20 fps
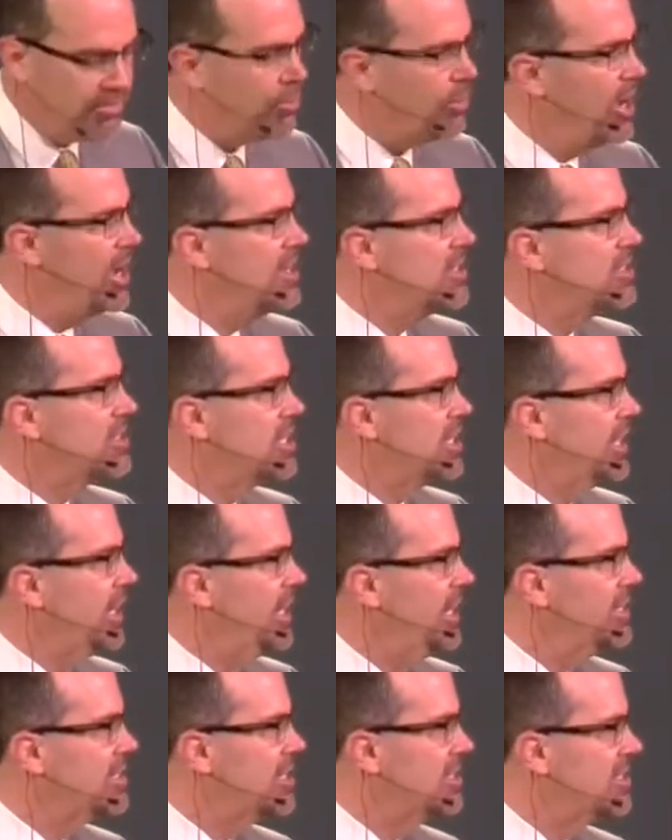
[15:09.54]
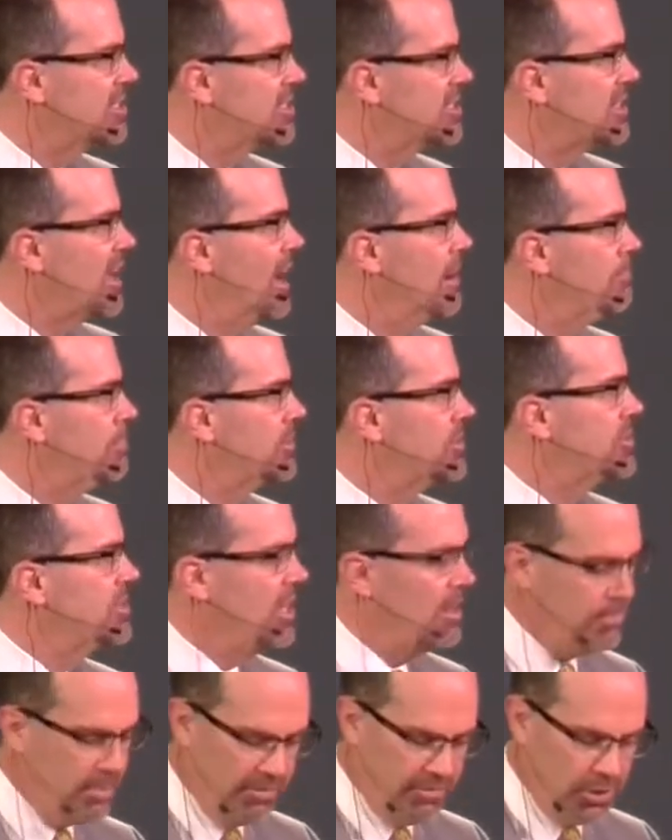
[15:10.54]
of ways to get into
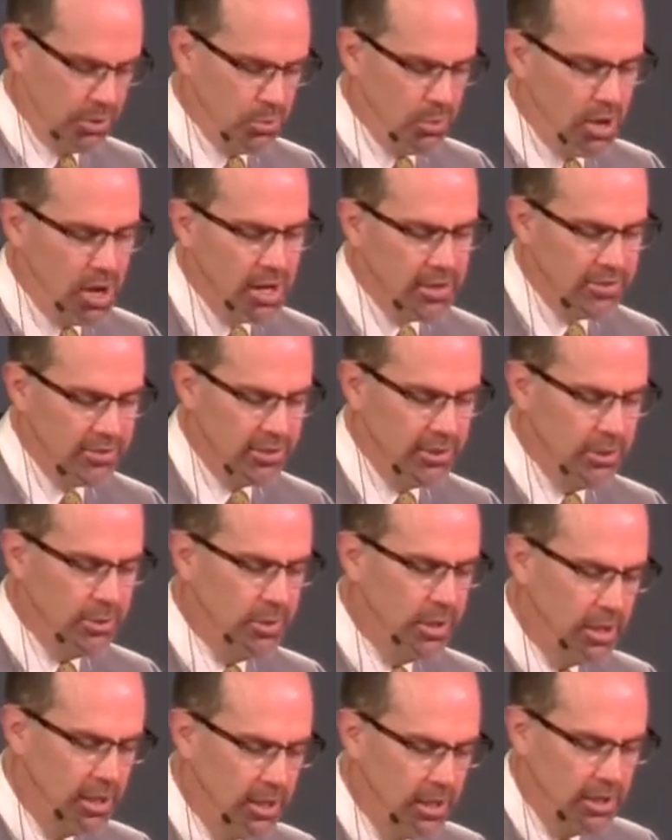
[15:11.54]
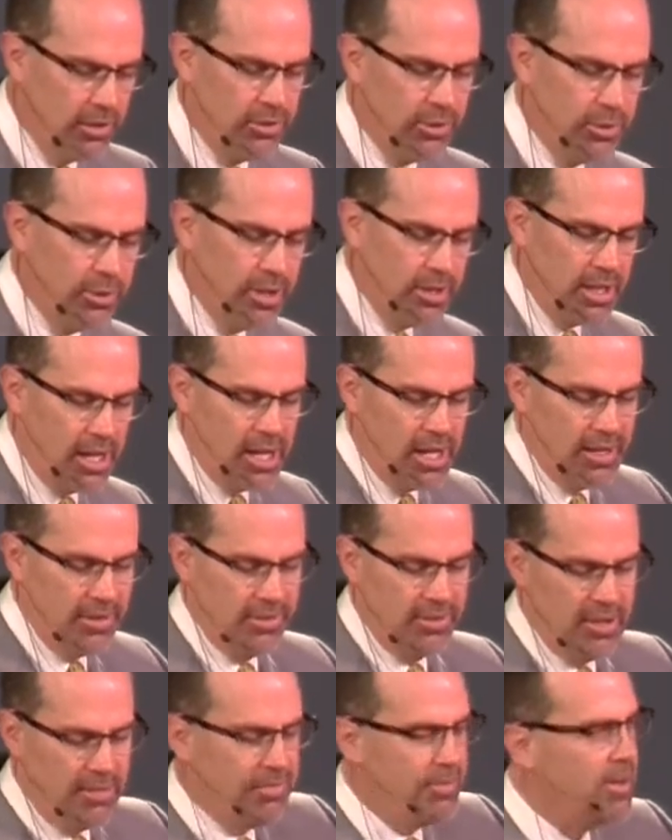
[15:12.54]
discipleship if you want to through
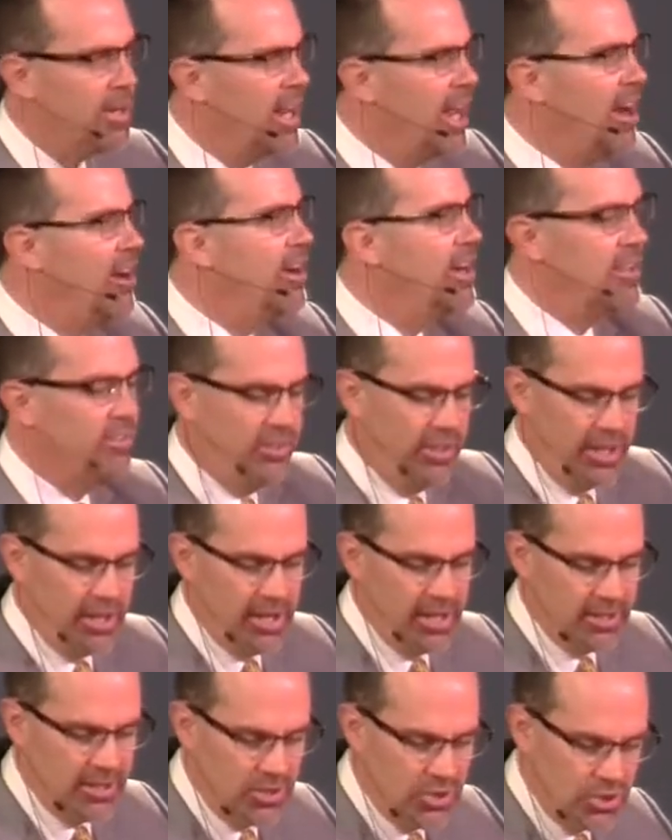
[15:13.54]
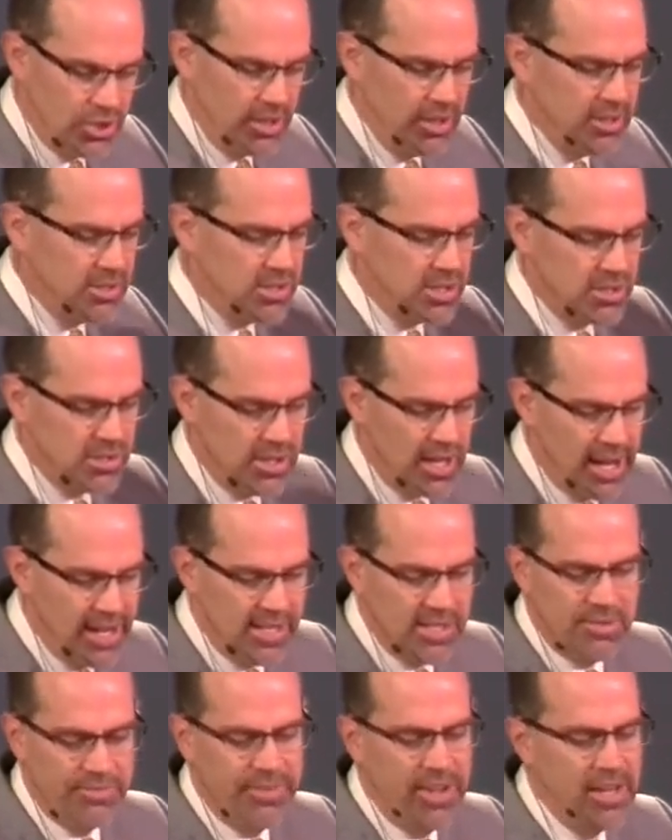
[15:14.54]
uh, different areas here at the church. There's
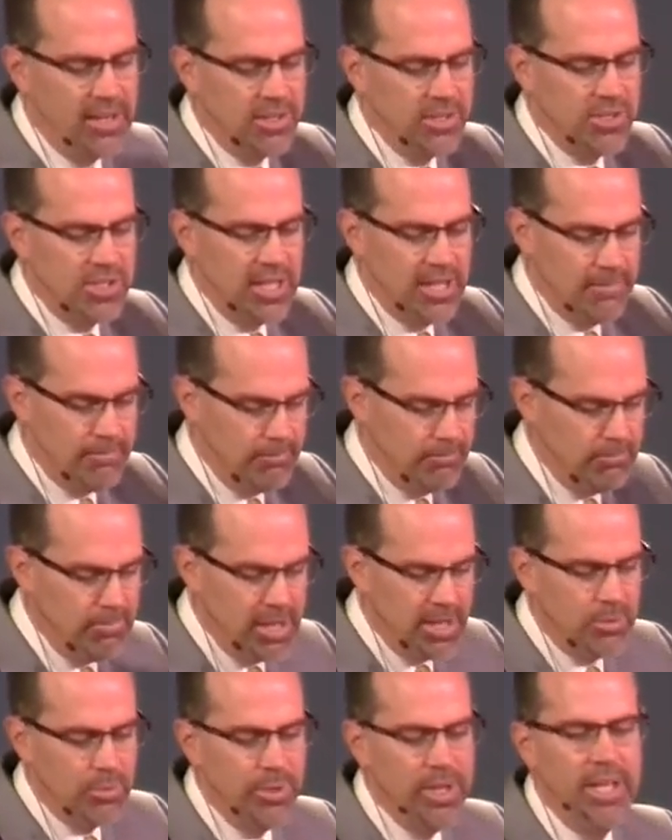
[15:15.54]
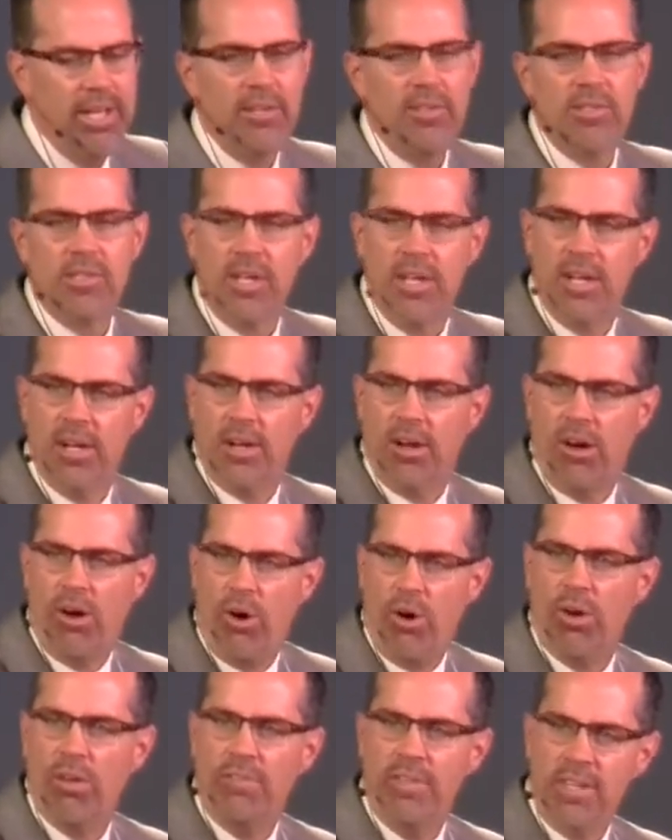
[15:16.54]
ladies' fellowship, midweeks,
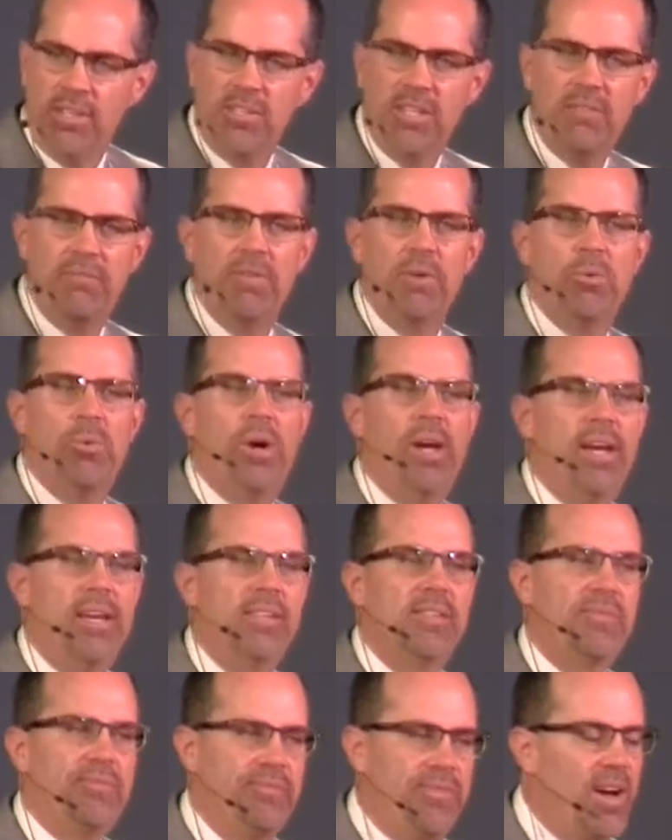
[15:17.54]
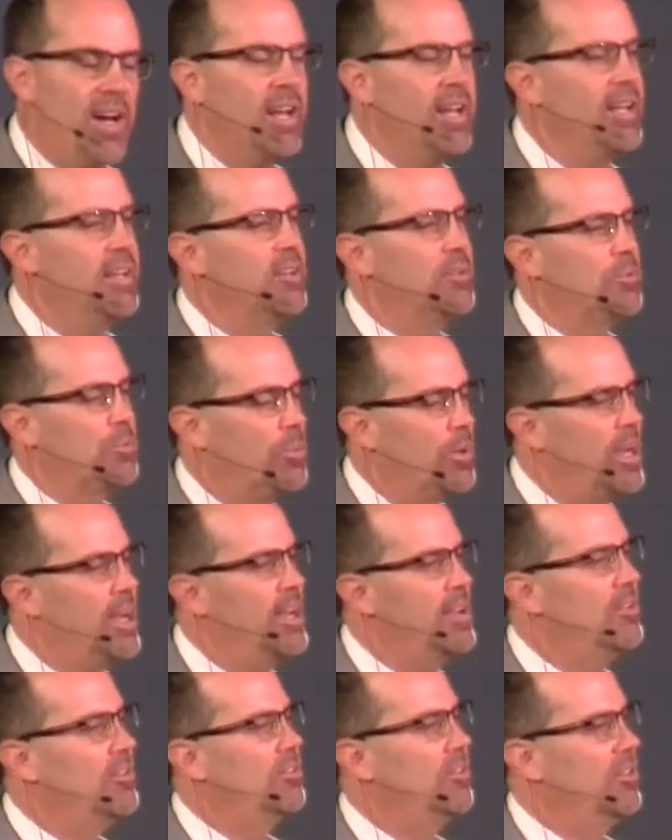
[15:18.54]
all of these different ways. Find
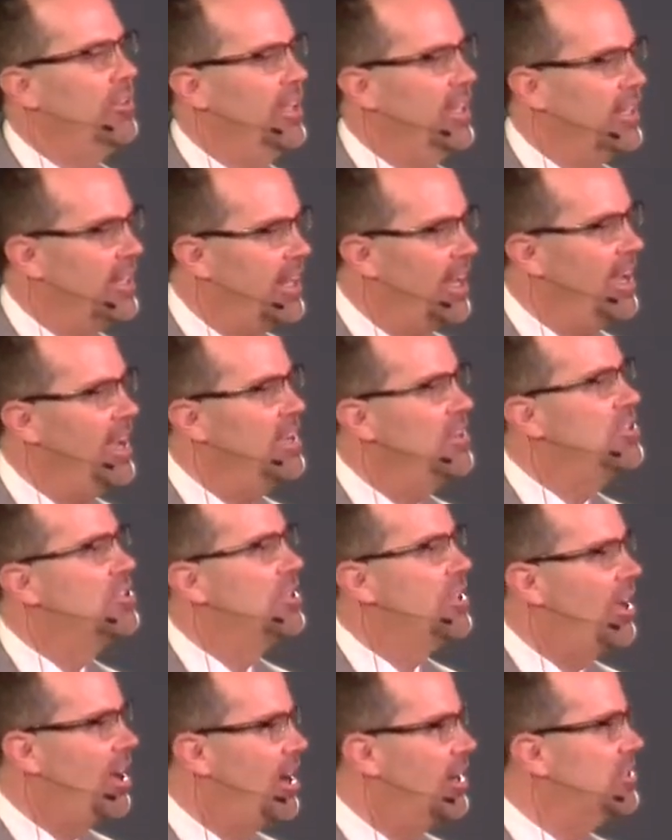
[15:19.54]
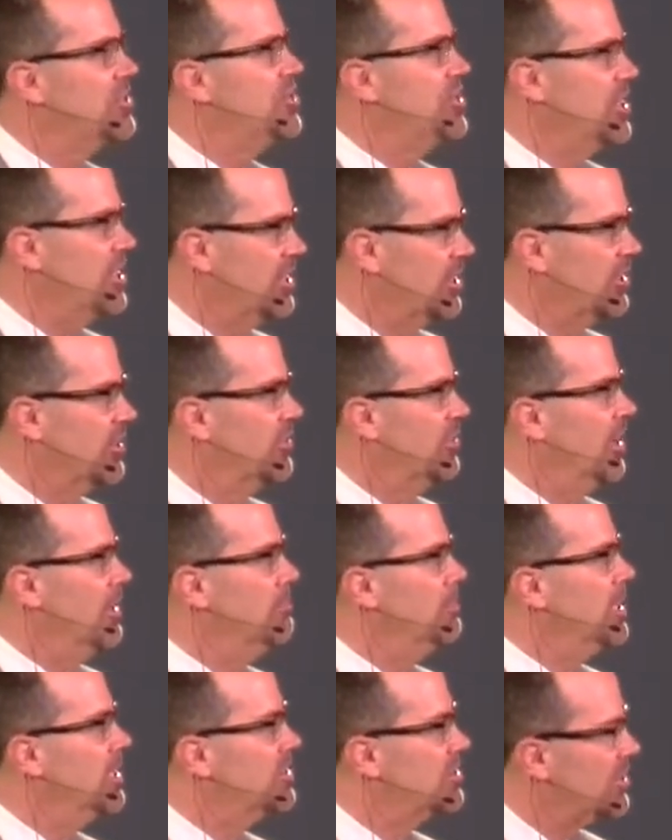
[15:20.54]
ways to engage lock shields
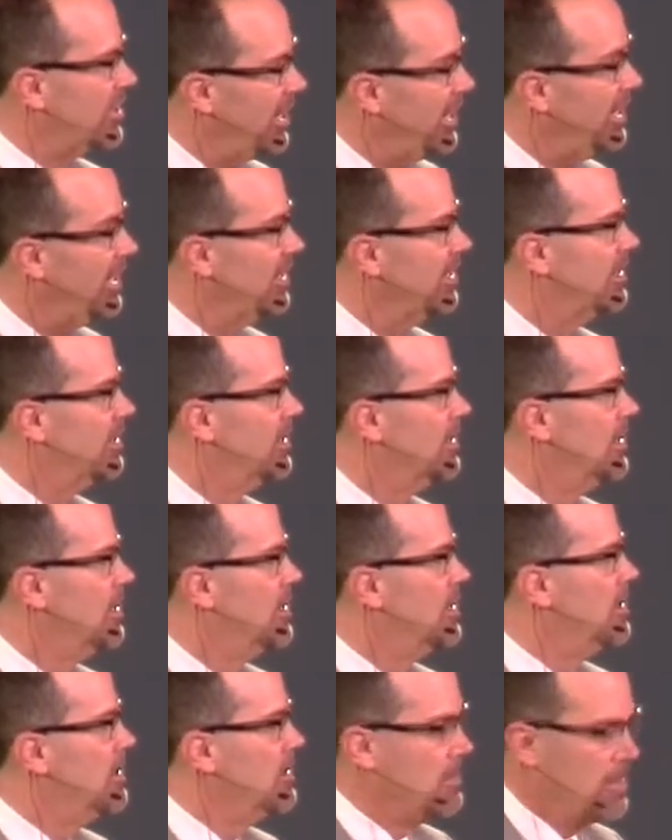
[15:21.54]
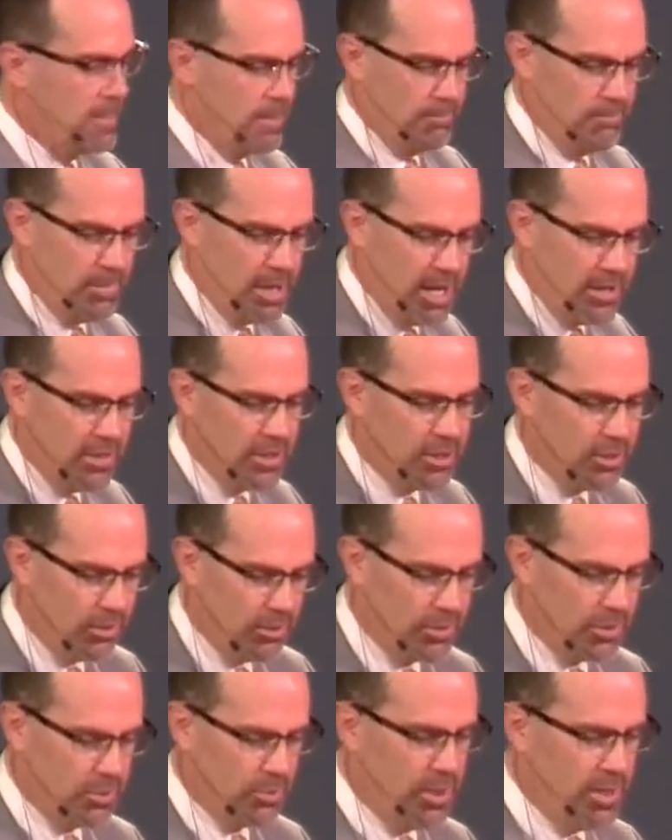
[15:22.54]
and be trained by the
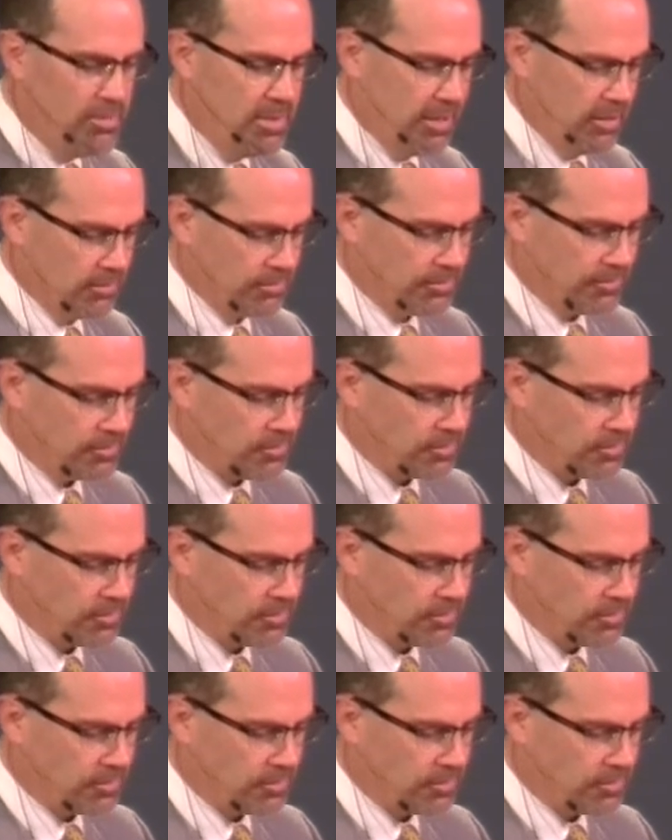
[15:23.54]
older women